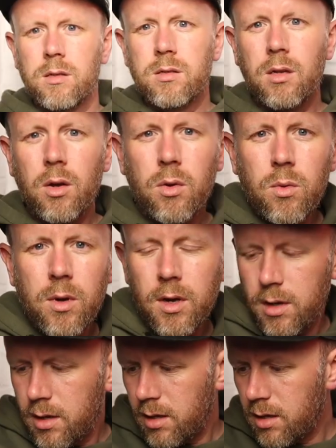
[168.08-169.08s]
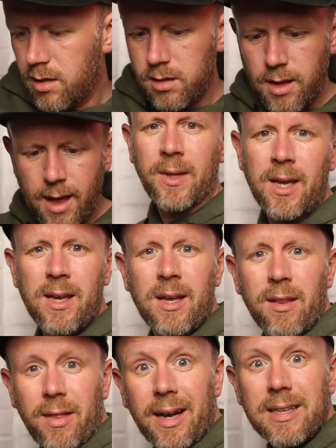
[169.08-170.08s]
So
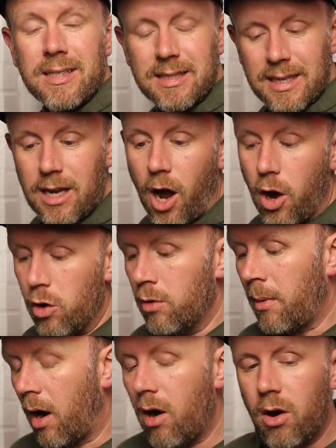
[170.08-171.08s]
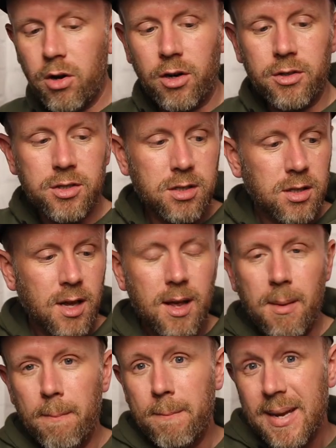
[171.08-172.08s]
that is the Home Argos
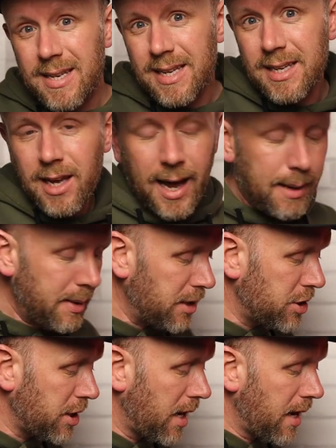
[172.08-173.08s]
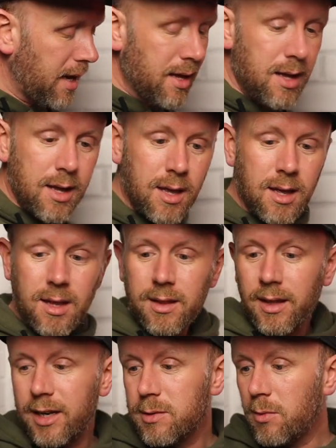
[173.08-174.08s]
MIDI gaming chair.
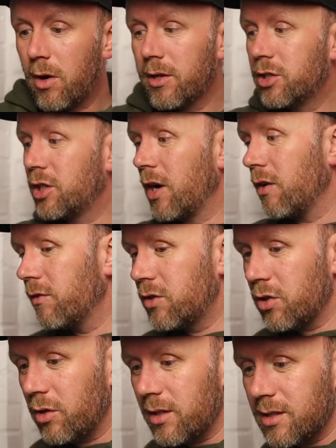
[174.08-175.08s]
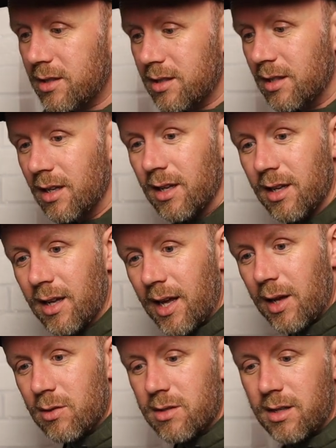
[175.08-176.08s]
That is my chair of choice.
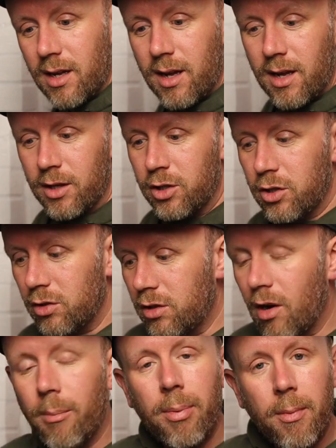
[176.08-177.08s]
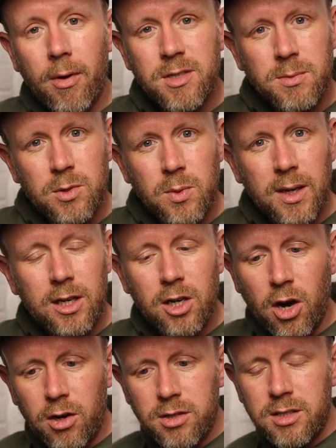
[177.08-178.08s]
It was a good compromise between
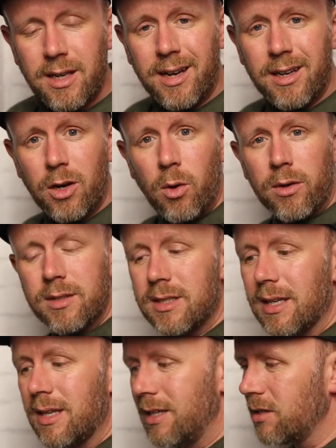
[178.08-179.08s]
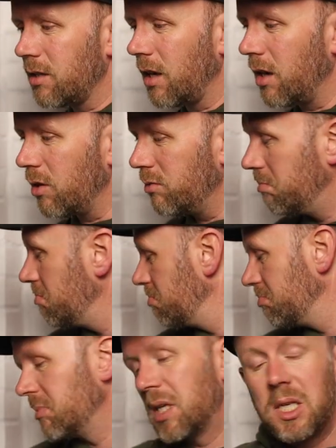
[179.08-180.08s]
cost and quality, so
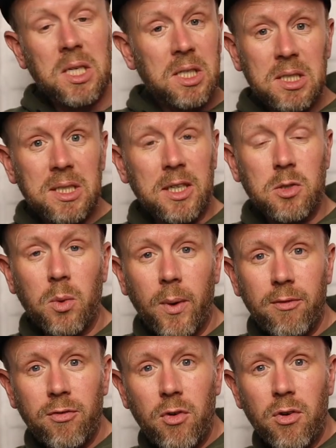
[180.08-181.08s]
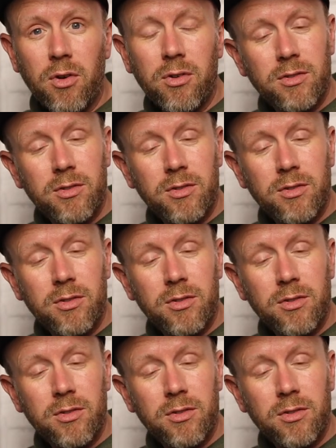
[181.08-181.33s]
that's what I went for.